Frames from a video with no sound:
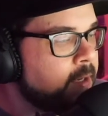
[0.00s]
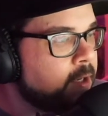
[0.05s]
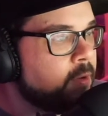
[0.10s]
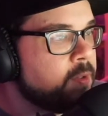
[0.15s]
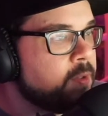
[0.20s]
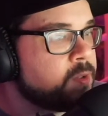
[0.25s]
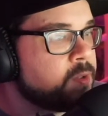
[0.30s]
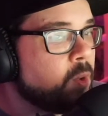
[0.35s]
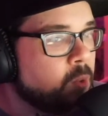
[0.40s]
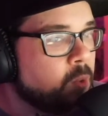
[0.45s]
You know,
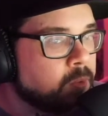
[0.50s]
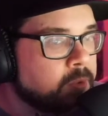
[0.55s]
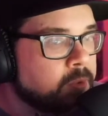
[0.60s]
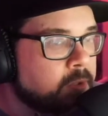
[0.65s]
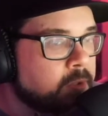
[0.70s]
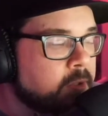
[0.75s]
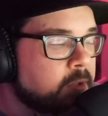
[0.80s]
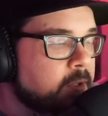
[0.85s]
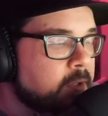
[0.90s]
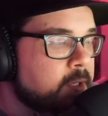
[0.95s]
he's
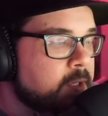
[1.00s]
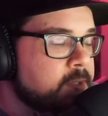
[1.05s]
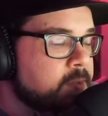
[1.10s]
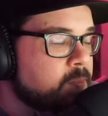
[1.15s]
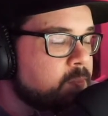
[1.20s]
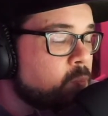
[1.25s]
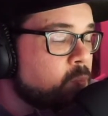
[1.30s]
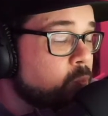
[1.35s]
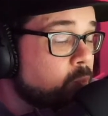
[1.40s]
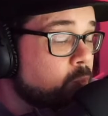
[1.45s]
older,
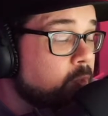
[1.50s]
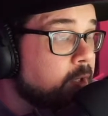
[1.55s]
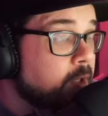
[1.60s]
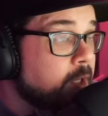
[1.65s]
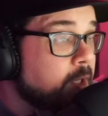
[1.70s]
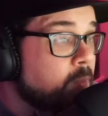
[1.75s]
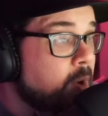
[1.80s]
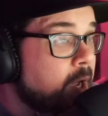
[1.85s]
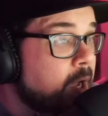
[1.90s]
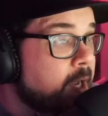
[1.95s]
he's
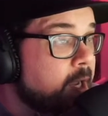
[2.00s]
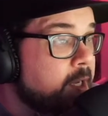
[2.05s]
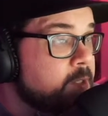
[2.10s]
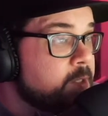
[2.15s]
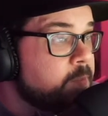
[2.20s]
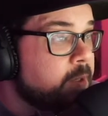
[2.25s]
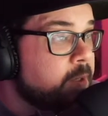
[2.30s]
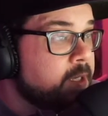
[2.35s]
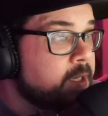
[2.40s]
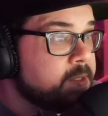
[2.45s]
really
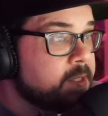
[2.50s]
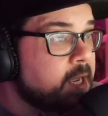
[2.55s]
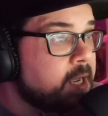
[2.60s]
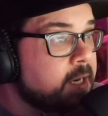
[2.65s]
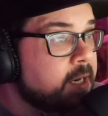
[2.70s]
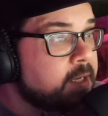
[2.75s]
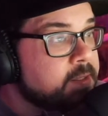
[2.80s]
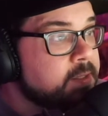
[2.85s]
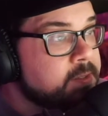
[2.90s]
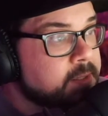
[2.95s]
wise, but he's
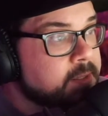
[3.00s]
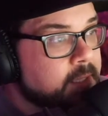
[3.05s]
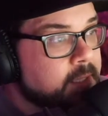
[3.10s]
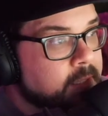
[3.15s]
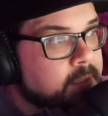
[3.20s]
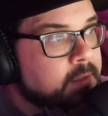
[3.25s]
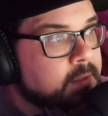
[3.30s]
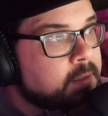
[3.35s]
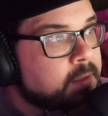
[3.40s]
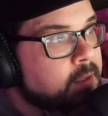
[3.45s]
not as
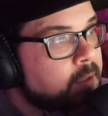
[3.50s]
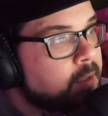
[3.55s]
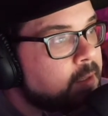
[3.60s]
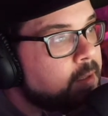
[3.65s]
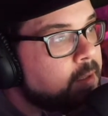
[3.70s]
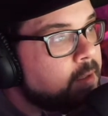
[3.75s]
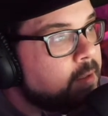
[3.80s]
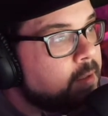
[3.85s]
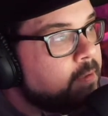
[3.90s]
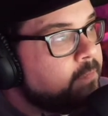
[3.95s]
like
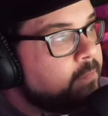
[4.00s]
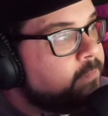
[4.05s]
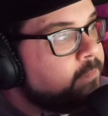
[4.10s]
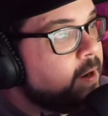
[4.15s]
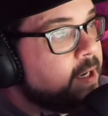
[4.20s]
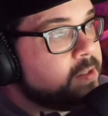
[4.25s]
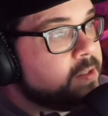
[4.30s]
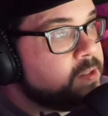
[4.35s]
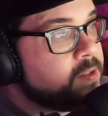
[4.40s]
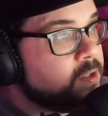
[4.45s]

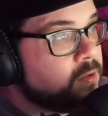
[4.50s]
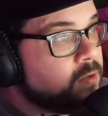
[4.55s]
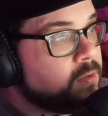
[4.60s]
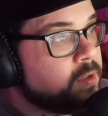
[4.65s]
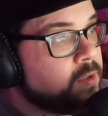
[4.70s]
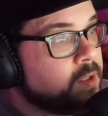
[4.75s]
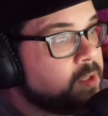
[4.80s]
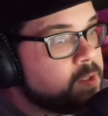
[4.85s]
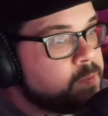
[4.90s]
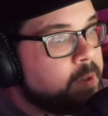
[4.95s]

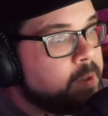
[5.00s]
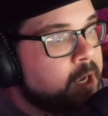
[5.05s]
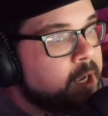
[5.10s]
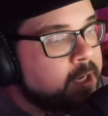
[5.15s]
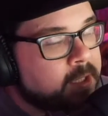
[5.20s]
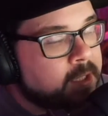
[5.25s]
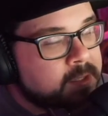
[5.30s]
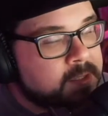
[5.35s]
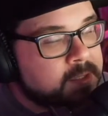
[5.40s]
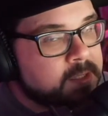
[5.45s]
fine-tuned in his body.